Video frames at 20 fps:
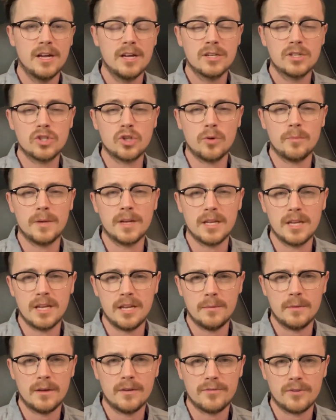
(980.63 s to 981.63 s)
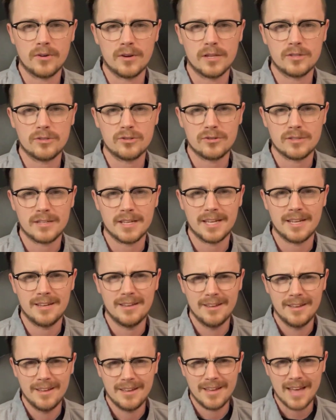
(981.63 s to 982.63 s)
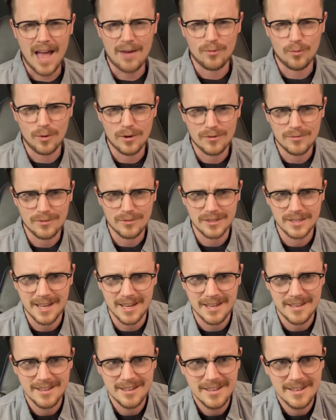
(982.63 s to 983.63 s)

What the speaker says: Shoot me an email if you're interested. Have a wonderful day.